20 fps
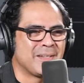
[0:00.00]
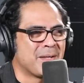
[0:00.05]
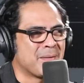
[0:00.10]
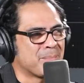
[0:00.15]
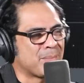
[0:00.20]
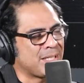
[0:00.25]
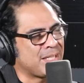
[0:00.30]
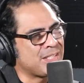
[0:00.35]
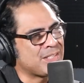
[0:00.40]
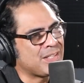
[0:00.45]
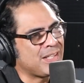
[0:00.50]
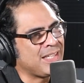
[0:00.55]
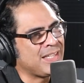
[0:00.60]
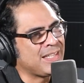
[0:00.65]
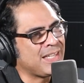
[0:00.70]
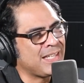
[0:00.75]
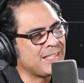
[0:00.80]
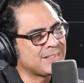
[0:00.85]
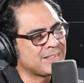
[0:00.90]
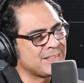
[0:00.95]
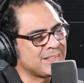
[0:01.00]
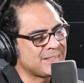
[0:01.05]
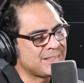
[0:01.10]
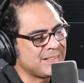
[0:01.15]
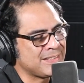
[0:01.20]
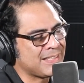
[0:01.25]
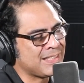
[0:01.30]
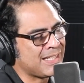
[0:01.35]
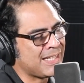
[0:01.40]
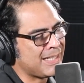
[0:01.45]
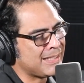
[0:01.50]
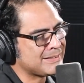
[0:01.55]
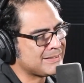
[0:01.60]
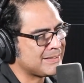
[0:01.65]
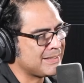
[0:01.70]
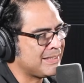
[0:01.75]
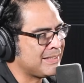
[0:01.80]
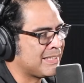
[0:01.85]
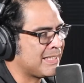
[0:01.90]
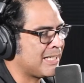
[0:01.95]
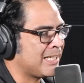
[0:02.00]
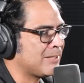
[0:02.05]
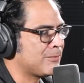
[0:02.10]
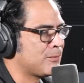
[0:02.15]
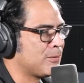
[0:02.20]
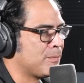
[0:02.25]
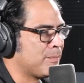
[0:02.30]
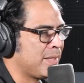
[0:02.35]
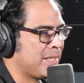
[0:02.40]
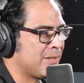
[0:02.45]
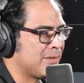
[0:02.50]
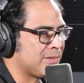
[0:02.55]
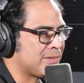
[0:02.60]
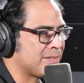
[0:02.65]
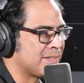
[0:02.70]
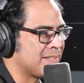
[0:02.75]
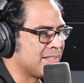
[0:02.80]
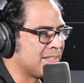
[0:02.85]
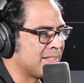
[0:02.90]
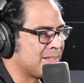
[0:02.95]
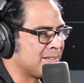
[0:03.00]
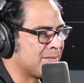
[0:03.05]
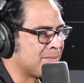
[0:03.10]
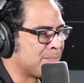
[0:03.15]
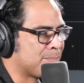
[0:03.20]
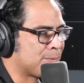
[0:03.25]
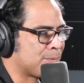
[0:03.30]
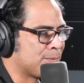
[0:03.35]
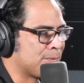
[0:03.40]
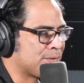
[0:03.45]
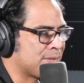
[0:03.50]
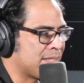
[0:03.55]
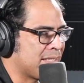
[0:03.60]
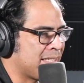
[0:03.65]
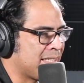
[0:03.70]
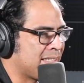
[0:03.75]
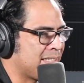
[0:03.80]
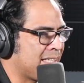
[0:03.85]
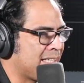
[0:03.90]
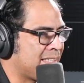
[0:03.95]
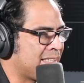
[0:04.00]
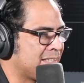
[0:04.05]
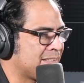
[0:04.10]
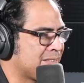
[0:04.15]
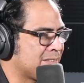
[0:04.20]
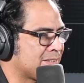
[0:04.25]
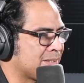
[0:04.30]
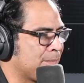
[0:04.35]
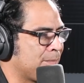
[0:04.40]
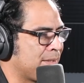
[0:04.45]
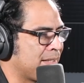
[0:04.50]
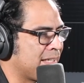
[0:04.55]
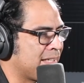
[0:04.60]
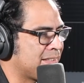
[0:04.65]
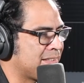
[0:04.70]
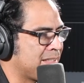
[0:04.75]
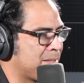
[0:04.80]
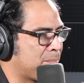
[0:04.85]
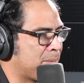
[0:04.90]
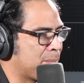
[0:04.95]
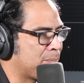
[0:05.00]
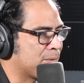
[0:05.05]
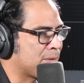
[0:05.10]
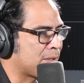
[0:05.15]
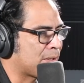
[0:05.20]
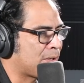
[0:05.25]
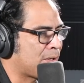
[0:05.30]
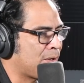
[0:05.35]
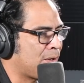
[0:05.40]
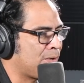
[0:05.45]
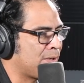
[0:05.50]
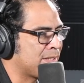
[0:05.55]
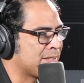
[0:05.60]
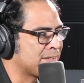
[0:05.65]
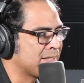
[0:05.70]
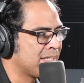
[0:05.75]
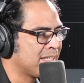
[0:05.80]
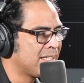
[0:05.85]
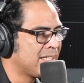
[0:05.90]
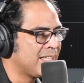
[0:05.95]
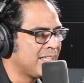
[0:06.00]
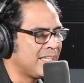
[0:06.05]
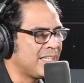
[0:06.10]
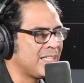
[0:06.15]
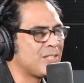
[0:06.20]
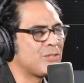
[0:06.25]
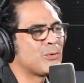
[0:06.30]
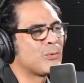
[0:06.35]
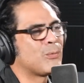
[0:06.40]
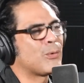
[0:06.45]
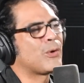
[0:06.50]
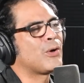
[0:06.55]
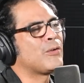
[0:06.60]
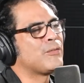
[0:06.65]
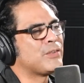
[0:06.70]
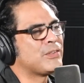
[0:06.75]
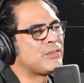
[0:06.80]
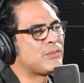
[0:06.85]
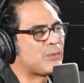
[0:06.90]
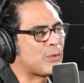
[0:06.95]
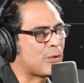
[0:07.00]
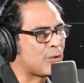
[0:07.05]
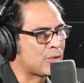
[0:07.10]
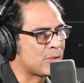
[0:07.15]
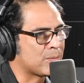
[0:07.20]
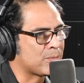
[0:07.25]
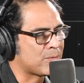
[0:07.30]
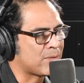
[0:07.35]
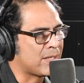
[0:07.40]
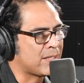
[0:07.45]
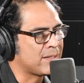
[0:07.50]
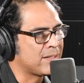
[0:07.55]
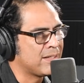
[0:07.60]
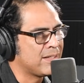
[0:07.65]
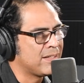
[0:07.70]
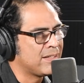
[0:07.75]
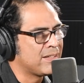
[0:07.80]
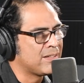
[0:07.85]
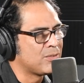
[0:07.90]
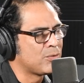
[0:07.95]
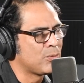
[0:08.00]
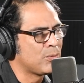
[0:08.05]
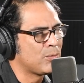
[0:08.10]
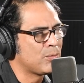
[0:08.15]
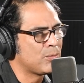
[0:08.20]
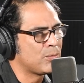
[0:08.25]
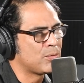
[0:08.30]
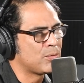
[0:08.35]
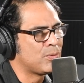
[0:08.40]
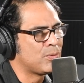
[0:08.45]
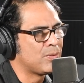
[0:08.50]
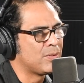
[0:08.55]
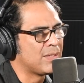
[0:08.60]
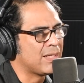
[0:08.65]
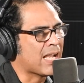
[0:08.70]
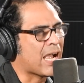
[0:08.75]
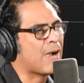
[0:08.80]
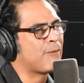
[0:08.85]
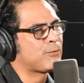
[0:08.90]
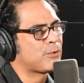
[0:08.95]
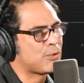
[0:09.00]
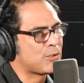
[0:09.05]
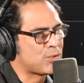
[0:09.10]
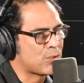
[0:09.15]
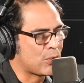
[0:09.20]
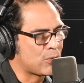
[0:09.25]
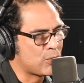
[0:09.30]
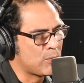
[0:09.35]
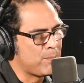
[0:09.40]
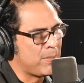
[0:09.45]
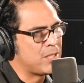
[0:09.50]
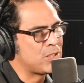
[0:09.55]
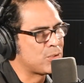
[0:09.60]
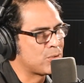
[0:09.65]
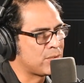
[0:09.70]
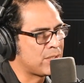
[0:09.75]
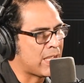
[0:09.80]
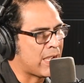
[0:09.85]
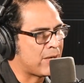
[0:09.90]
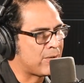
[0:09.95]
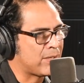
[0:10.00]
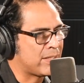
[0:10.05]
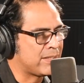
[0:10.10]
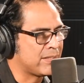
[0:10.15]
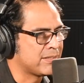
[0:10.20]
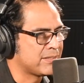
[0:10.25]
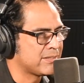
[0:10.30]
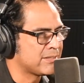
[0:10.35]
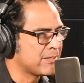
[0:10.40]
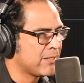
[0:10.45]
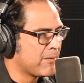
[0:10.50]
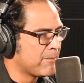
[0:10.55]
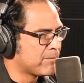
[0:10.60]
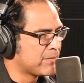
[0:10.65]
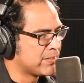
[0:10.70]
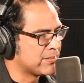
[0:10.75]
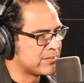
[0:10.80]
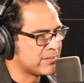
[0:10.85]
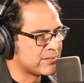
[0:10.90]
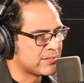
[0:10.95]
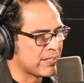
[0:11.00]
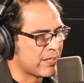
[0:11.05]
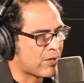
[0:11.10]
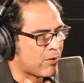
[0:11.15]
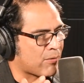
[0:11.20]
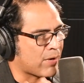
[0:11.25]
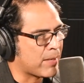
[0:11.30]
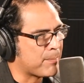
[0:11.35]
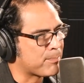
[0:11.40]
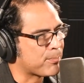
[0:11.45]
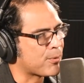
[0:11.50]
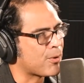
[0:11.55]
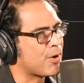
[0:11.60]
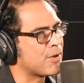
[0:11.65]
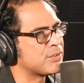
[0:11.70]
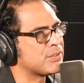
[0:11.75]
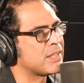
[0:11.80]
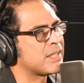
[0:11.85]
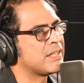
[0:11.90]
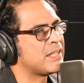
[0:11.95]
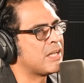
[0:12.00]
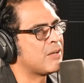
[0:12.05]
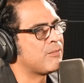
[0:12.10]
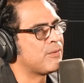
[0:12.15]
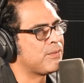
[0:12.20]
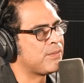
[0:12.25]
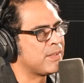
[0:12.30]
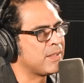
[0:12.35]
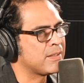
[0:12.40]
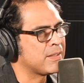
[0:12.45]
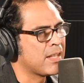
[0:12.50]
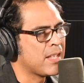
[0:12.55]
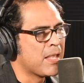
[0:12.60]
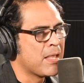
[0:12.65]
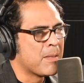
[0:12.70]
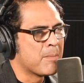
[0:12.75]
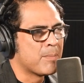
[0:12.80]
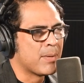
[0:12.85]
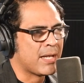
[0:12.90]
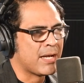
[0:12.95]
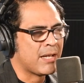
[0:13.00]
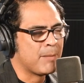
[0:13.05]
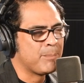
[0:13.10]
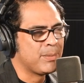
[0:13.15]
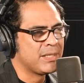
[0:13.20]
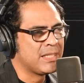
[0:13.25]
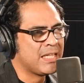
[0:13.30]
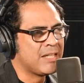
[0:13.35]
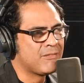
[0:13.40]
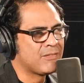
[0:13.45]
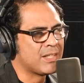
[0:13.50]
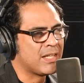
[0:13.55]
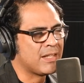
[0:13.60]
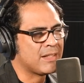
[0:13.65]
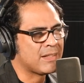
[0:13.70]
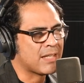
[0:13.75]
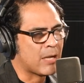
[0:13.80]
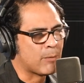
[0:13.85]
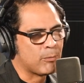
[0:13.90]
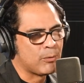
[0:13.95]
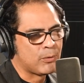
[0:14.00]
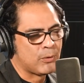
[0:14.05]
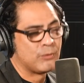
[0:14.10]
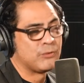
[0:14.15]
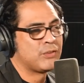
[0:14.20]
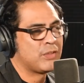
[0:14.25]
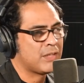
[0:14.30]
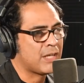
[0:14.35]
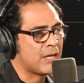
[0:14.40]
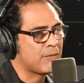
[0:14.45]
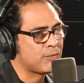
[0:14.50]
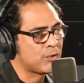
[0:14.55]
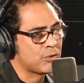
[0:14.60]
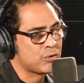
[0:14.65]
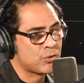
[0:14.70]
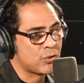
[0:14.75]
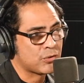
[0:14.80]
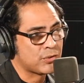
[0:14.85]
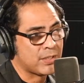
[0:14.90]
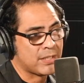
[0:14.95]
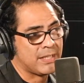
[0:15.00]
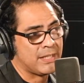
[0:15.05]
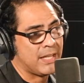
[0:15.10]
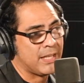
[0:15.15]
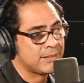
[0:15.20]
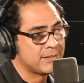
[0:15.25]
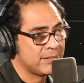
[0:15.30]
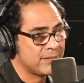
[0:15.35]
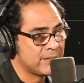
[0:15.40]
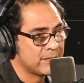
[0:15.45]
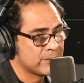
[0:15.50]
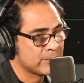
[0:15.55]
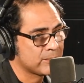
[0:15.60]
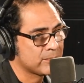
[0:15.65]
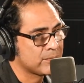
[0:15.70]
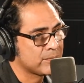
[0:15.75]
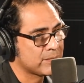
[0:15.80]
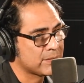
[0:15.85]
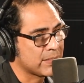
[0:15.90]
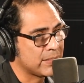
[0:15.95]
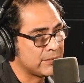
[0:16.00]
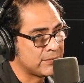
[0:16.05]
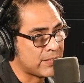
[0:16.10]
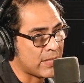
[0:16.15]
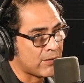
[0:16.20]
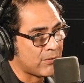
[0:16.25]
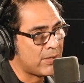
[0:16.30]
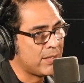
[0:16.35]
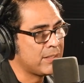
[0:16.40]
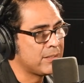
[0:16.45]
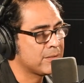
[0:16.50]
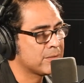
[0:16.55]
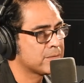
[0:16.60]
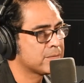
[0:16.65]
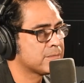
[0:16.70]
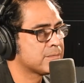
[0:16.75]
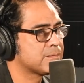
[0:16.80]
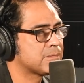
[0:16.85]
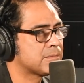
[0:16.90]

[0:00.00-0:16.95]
but in, in essence, in the last in the last few minutes, uh, uh, Bruce, and, and and this is something I think people are curious in your world of the startups, right? You AfterShokz, you mentioned that, right? This yes. is this is a great project and everything. But I believe that I will consider AfterShokz like an exit. Is that right? Yeah, yeah. I,